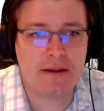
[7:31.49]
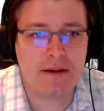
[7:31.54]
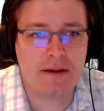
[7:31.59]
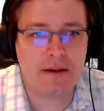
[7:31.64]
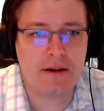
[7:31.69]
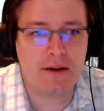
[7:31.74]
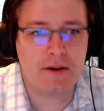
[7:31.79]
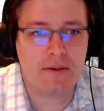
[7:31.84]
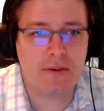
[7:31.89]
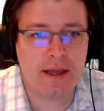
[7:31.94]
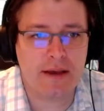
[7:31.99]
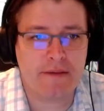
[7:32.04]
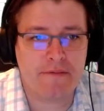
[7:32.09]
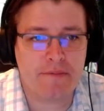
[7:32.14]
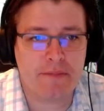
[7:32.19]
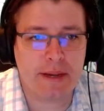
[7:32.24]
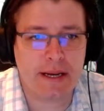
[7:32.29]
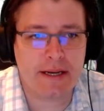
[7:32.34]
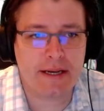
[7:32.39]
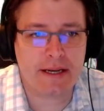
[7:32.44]
I know we haven't
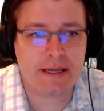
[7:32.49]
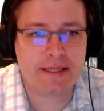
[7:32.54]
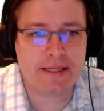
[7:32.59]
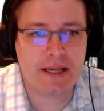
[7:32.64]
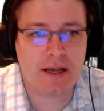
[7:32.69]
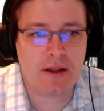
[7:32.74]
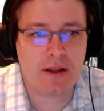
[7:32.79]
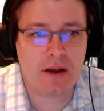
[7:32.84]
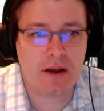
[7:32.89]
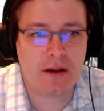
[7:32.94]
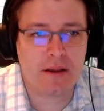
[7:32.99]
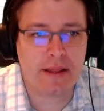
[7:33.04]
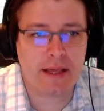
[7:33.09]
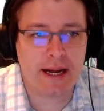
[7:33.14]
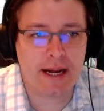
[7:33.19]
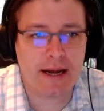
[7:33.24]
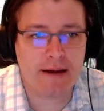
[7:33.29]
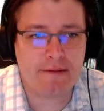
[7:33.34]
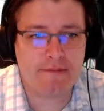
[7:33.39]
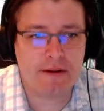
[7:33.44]
been in Excel all that
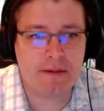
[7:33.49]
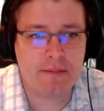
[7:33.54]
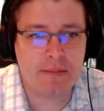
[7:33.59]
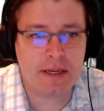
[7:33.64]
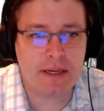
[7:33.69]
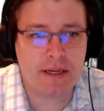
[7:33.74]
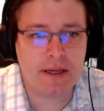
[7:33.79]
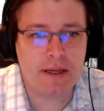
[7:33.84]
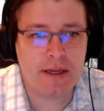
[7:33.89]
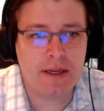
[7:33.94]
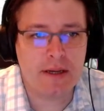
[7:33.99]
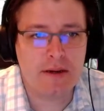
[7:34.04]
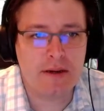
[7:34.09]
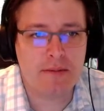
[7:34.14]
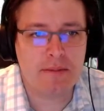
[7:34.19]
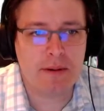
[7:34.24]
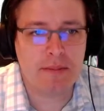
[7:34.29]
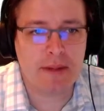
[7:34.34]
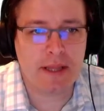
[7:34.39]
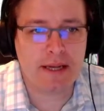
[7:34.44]
often, but
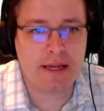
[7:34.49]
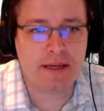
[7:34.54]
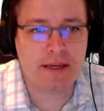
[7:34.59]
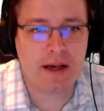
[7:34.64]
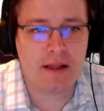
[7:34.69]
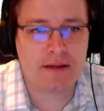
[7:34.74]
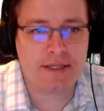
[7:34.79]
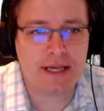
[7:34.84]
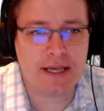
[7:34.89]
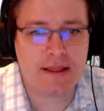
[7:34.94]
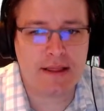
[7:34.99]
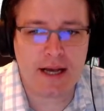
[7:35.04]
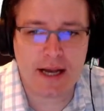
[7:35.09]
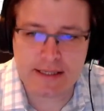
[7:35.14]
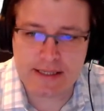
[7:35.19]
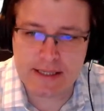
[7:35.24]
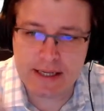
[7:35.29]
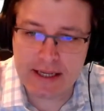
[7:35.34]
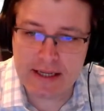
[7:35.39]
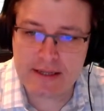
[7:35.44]
remember that $sign
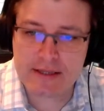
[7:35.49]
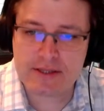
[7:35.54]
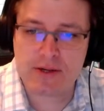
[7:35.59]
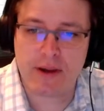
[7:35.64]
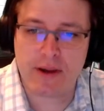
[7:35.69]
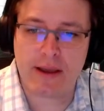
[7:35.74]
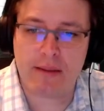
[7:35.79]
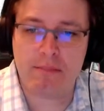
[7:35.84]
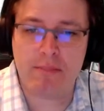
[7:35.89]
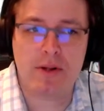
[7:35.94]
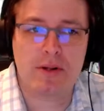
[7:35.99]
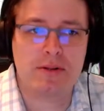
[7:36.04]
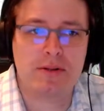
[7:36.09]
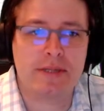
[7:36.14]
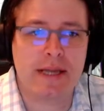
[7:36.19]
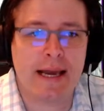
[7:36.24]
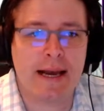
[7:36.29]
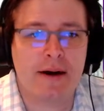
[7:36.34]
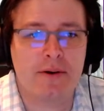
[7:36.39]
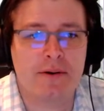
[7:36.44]
locks it in, and so I can pull
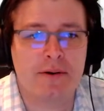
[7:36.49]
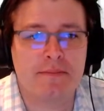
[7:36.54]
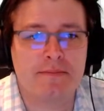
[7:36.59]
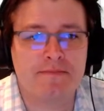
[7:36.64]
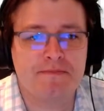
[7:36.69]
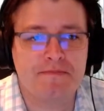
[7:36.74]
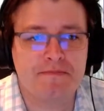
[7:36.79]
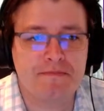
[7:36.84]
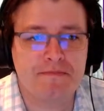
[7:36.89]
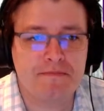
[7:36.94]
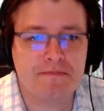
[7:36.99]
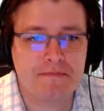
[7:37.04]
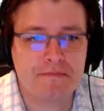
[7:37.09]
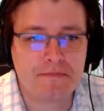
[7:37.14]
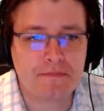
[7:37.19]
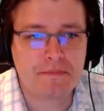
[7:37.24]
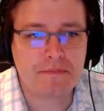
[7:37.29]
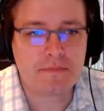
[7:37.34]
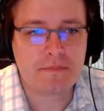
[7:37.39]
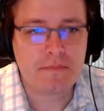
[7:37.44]
down,
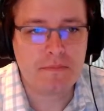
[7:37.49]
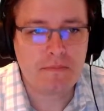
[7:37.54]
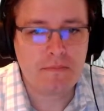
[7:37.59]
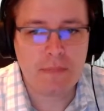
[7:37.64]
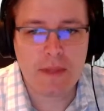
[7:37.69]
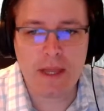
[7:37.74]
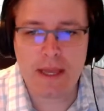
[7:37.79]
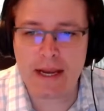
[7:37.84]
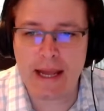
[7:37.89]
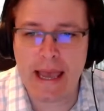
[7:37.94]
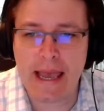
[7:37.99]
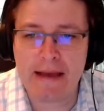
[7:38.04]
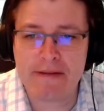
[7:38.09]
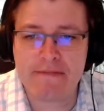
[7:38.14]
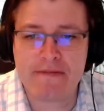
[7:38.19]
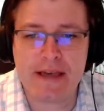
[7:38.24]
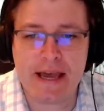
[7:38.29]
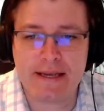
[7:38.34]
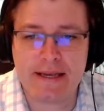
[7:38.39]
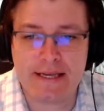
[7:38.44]
and I have
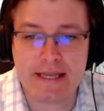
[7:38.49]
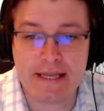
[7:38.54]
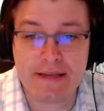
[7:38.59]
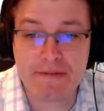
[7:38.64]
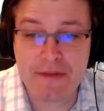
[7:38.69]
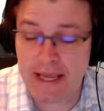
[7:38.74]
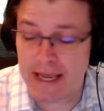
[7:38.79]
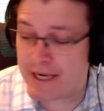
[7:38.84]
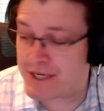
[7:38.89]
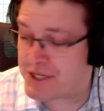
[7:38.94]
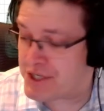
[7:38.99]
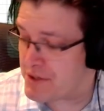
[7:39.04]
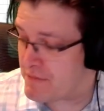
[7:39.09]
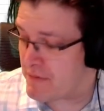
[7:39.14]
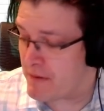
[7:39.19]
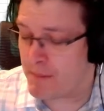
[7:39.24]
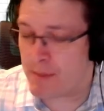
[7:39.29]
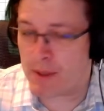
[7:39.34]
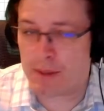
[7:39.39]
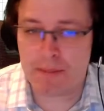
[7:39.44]
that deviation
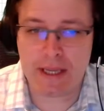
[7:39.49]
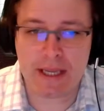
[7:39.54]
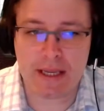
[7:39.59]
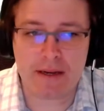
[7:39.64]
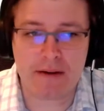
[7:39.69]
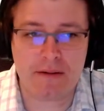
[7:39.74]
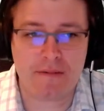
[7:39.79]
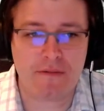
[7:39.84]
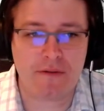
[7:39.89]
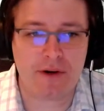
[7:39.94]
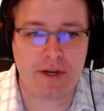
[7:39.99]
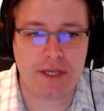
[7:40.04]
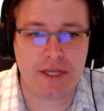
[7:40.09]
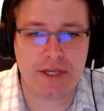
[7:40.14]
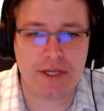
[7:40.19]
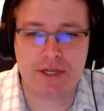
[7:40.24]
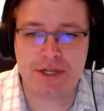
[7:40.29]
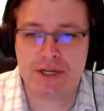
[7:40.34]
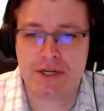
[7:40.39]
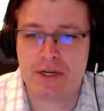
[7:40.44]
from the mean for
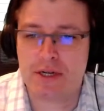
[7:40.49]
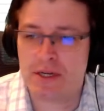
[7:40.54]
each